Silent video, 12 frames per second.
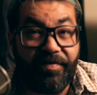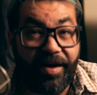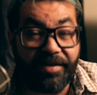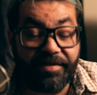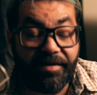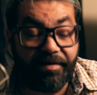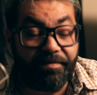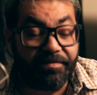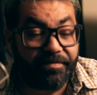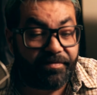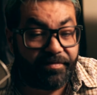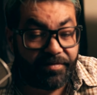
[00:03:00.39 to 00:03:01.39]
fans of them.
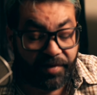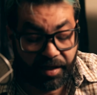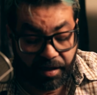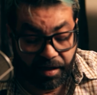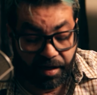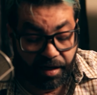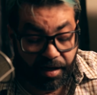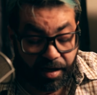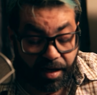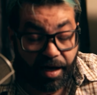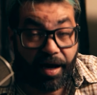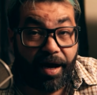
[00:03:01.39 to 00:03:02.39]

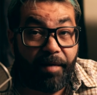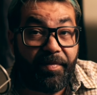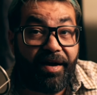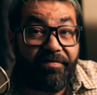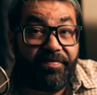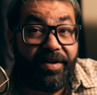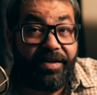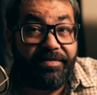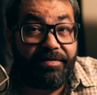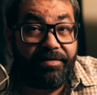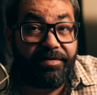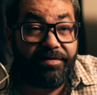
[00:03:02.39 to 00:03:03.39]
I'm not fans
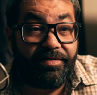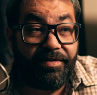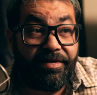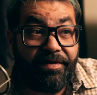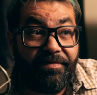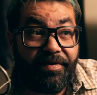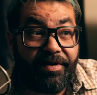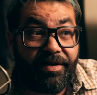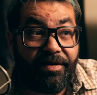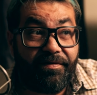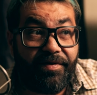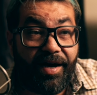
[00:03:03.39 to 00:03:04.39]
of
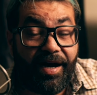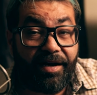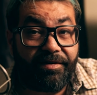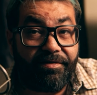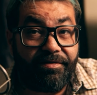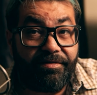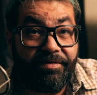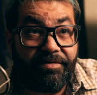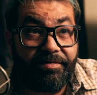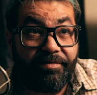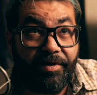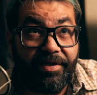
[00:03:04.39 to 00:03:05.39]
the
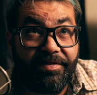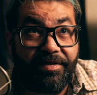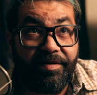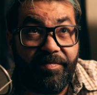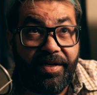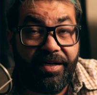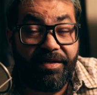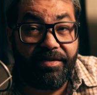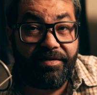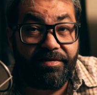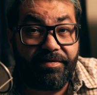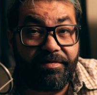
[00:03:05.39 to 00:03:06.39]
actors, or at least the
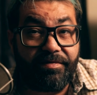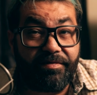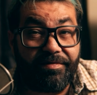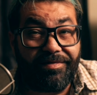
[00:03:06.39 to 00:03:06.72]
comedians.